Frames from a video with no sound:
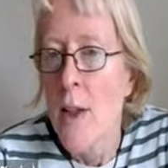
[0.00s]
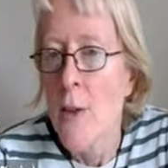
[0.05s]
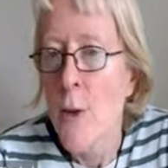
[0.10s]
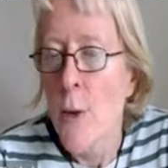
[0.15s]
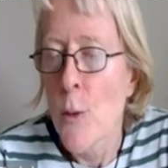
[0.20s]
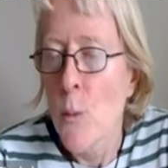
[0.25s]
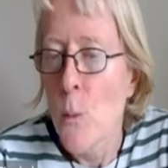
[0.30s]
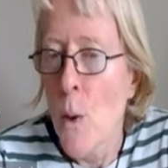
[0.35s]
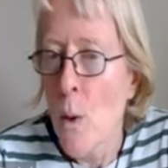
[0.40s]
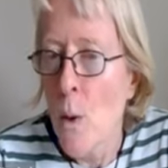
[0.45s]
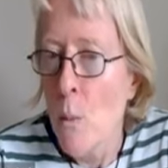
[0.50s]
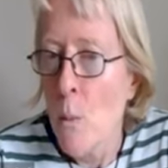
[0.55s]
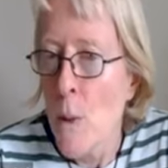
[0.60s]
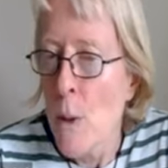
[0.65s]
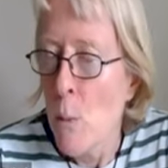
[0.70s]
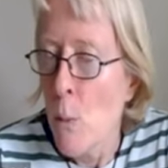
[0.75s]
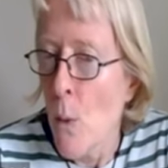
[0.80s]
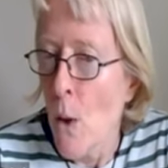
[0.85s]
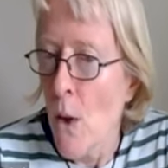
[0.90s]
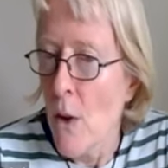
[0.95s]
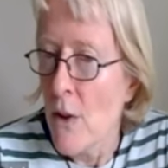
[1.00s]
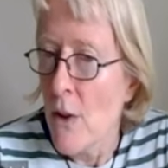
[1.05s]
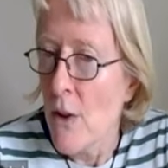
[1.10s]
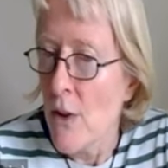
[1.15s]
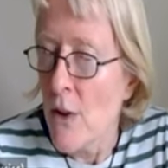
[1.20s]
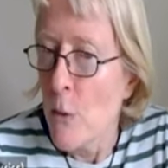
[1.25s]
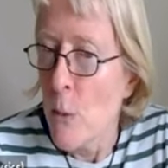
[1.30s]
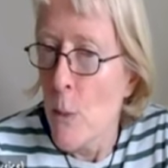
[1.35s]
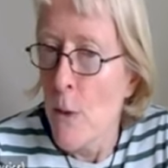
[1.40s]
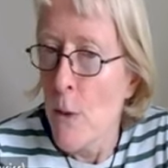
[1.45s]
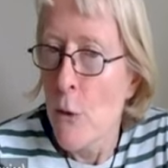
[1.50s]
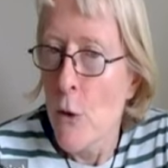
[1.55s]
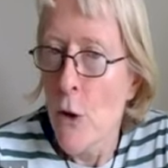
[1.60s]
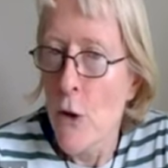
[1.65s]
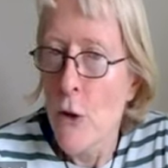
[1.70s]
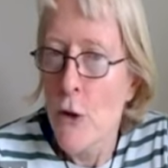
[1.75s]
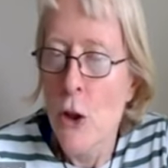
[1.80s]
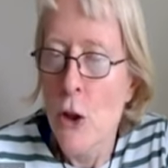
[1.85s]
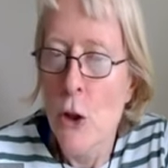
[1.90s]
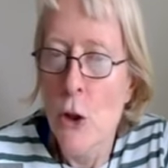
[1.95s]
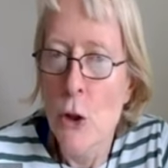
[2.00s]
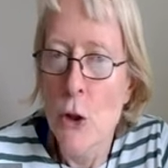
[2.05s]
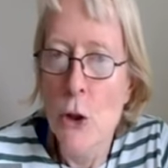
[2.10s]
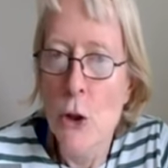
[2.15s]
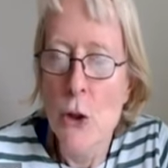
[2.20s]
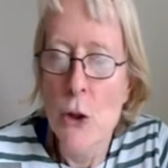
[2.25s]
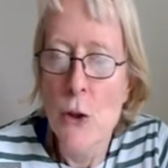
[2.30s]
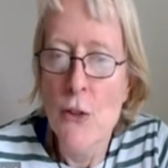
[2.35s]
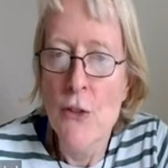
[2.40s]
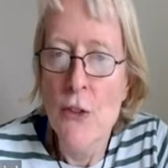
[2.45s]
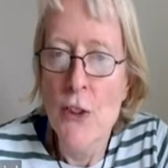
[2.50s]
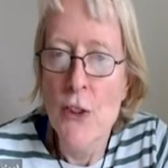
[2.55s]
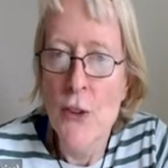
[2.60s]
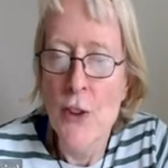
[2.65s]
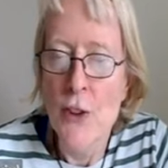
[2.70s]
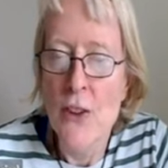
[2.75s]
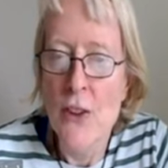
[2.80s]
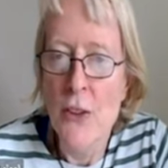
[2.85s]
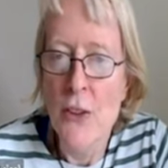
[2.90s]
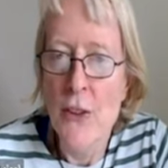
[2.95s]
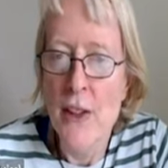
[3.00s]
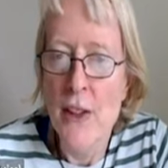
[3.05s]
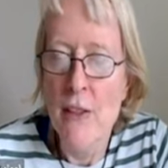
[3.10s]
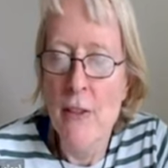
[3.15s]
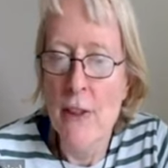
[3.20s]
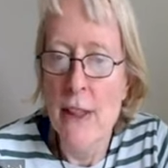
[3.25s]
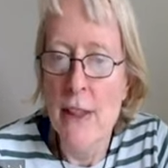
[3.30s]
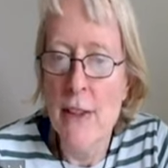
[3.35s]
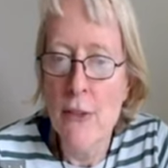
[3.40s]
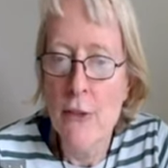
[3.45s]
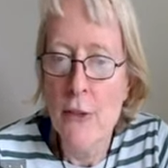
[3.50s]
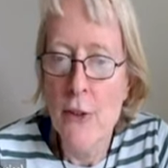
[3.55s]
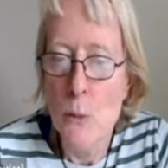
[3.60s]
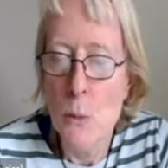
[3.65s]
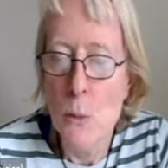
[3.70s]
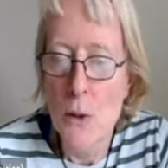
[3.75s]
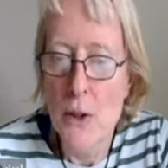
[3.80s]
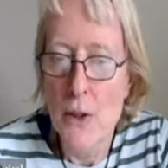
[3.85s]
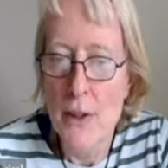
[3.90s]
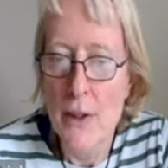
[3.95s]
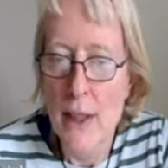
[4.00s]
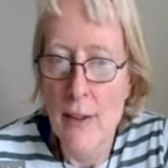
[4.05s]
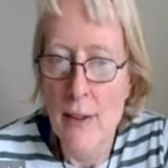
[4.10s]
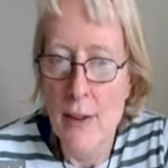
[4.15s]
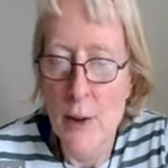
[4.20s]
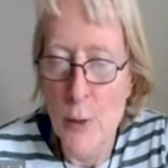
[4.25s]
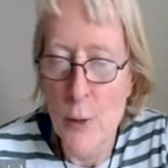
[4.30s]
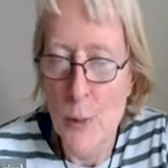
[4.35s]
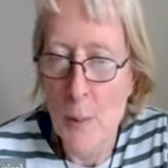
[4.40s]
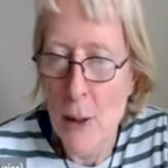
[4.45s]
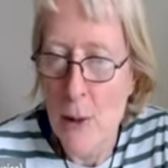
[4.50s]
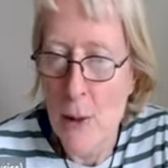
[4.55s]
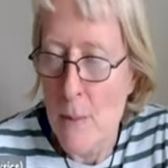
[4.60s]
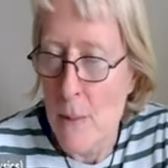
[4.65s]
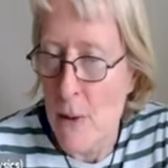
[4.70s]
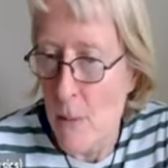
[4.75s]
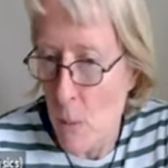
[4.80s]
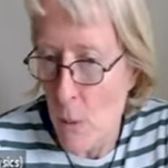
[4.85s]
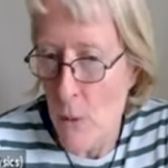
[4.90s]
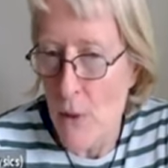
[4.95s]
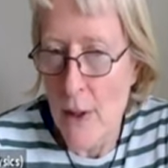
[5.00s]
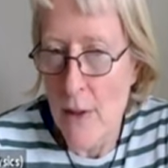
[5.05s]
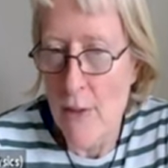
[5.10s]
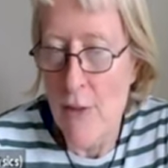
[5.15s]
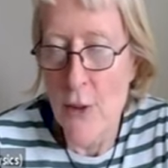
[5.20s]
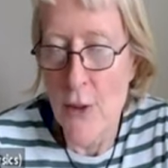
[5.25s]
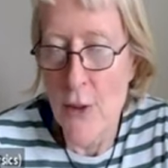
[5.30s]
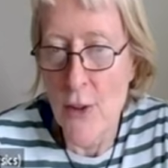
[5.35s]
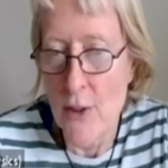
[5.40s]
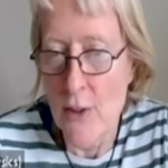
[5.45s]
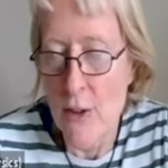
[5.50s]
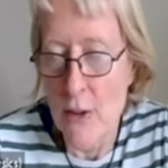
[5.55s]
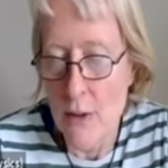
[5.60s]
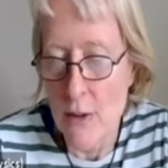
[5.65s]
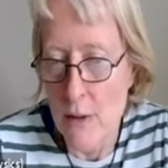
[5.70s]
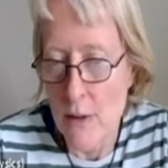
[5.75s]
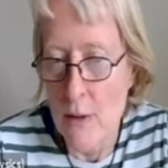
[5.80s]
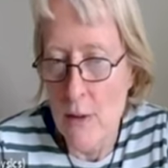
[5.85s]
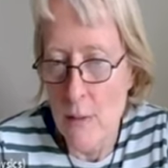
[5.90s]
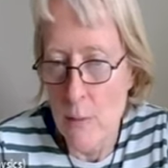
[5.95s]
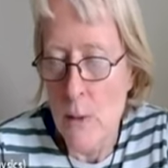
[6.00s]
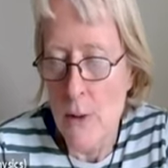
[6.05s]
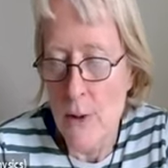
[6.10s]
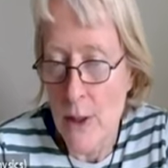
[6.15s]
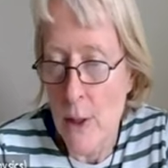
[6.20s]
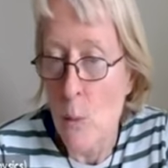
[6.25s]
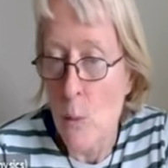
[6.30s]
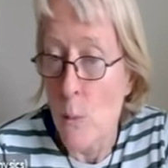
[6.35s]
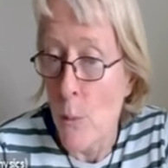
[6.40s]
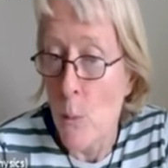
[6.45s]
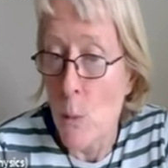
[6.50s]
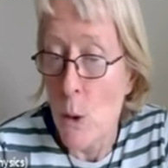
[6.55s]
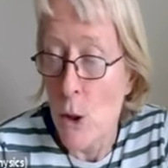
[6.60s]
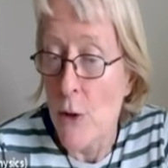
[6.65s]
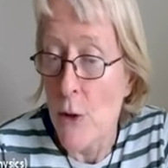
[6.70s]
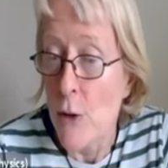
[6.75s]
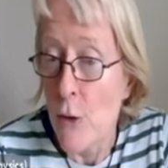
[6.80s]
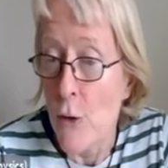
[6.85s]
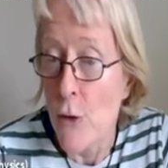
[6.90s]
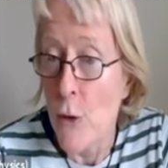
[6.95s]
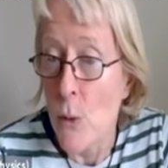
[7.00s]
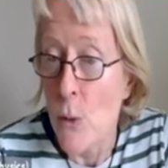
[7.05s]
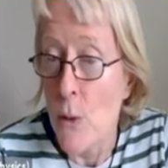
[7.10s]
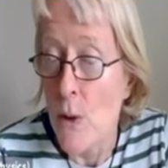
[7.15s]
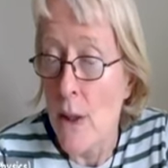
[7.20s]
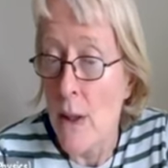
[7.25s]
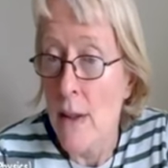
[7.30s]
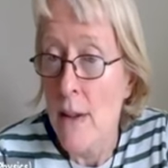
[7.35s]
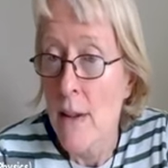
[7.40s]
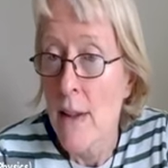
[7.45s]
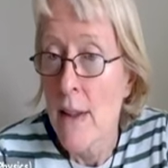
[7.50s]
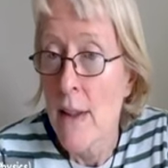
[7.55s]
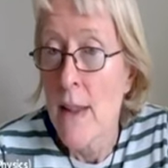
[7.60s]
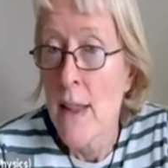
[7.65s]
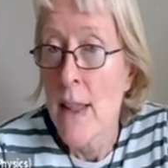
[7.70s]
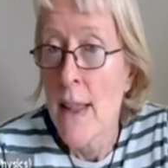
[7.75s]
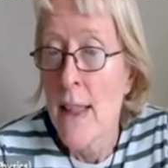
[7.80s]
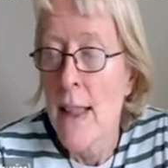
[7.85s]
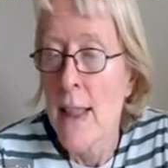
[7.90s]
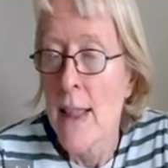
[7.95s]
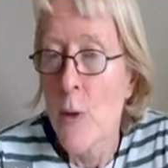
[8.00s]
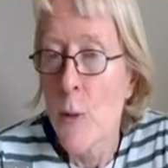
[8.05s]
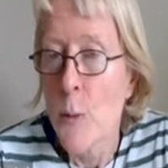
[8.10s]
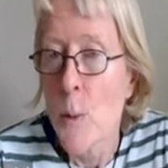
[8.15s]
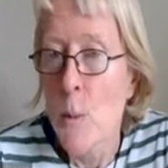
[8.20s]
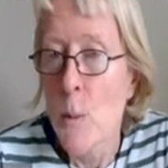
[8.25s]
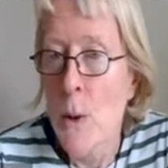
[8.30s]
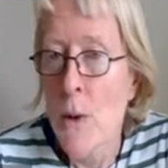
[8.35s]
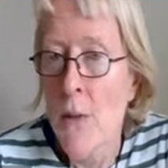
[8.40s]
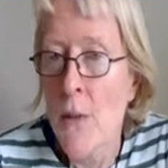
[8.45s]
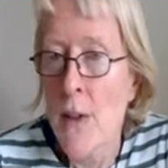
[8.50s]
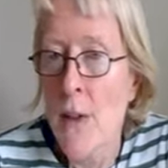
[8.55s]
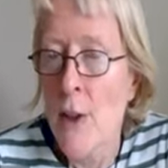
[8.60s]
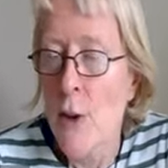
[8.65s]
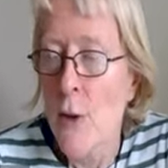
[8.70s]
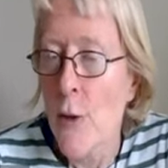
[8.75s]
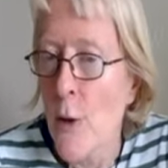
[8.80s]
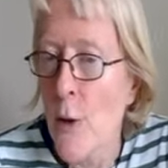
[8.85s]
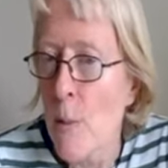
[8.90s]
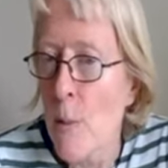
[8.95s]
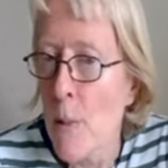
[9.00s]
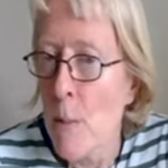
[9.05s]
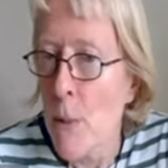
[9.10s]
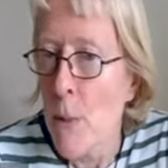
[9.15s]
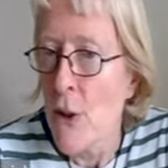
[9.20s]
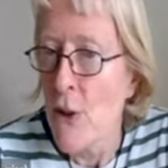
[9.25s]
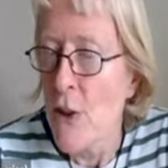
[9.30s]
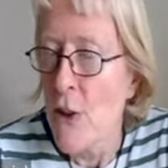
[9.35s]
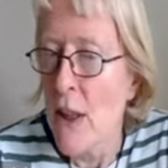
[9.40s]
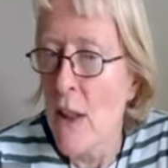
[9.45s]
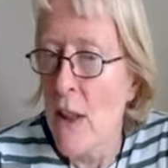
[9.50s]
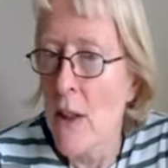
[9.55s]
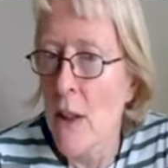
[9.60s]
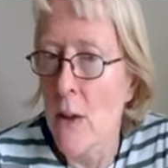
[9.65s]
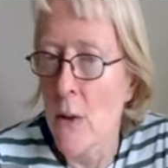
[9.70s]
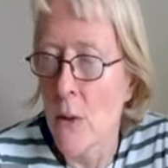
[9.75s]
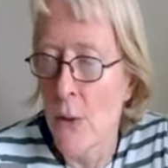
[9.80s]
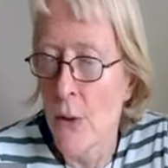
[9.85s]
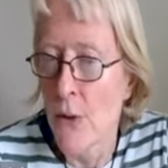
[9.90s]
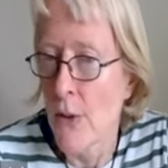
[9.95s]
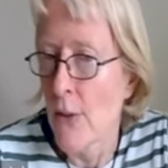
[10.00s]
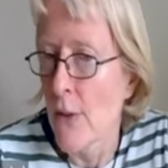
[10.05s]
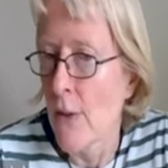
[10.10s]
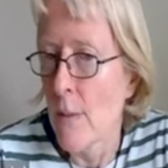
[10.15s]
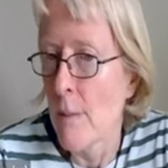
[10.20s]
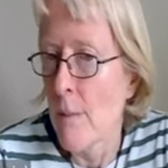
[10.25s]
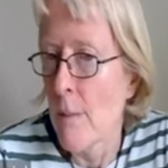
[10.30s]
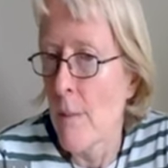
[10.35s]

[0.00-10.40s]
So what we want, if we've got a good physical theory for what our experiment, what our physical, what our, the world is doing, is we want these to be pretty close